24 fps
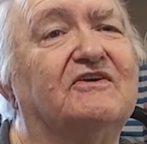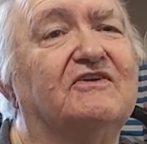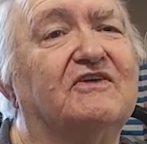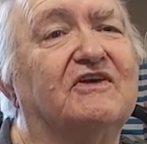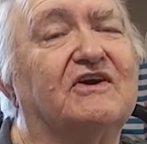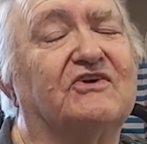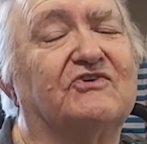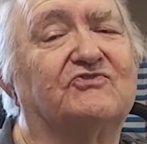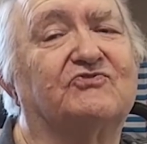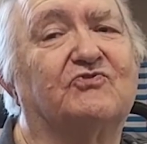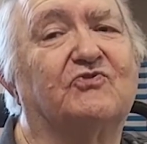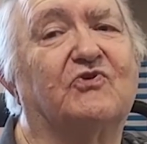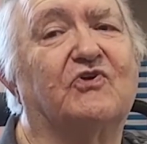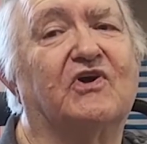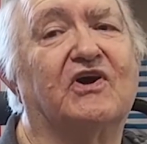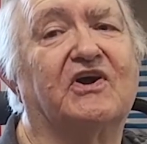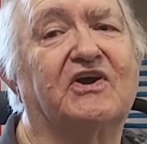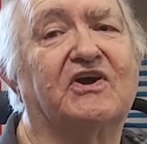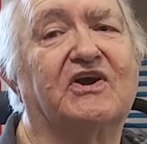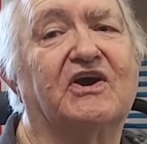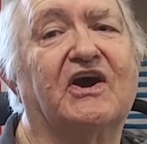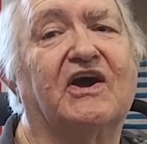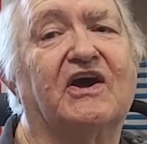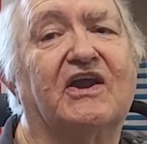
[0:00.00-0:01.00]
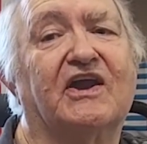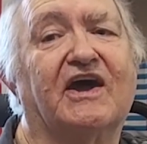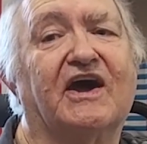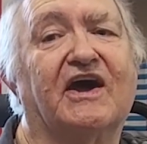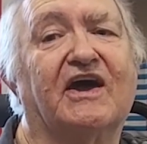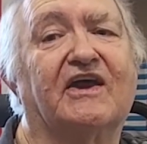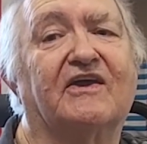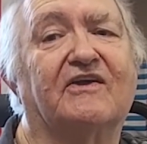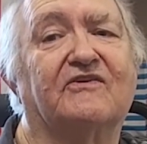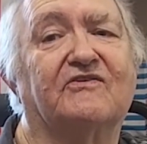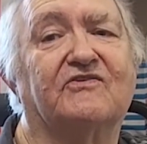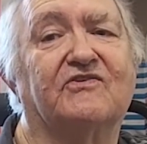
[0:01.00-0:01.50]
that's where I got
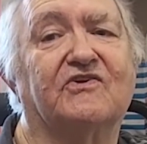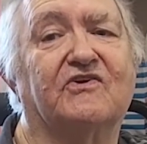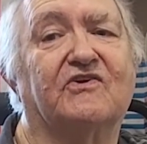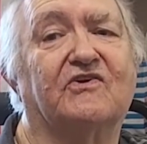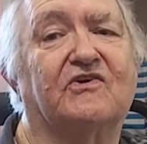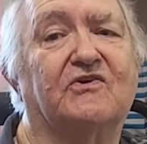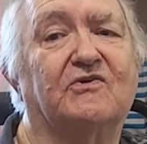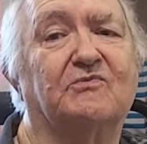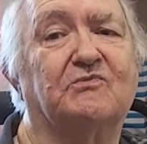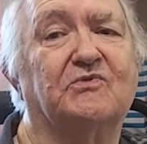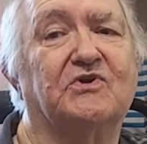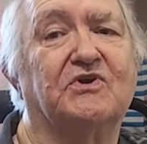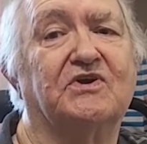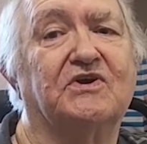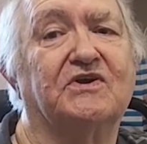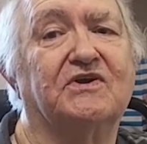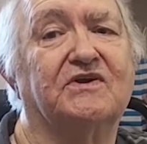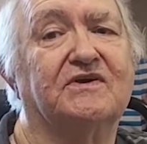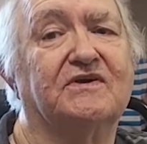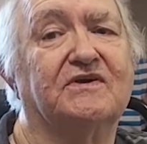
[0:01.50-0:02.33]
out of the Army.